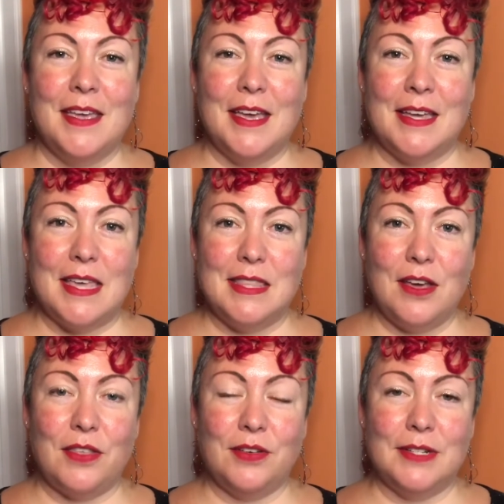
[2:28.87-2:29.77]
Again, the
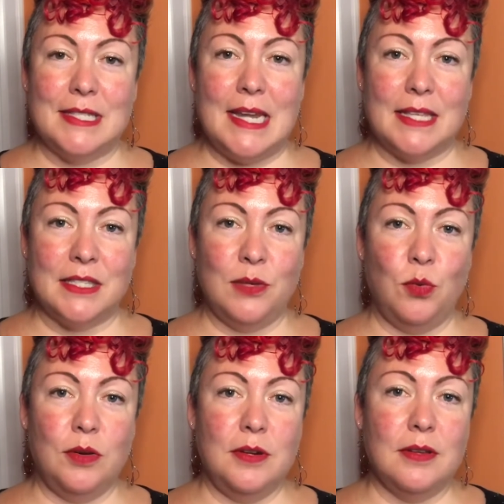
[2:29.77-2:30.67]
author is Nancy
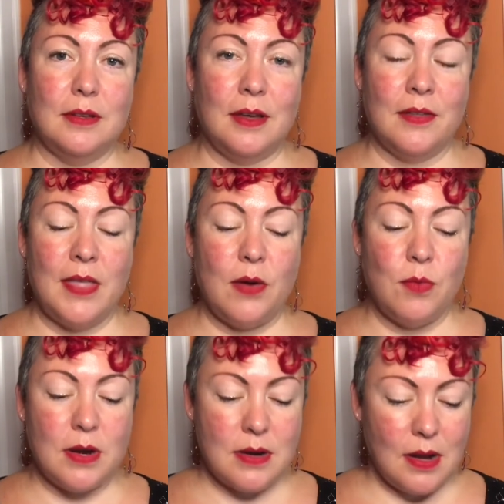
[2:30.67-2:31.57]
Wood on that
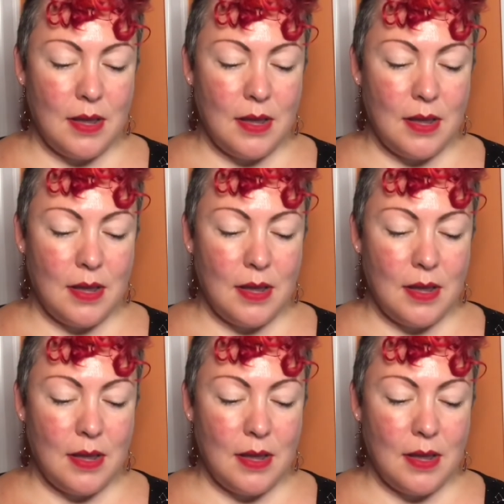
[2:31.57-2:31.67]
one,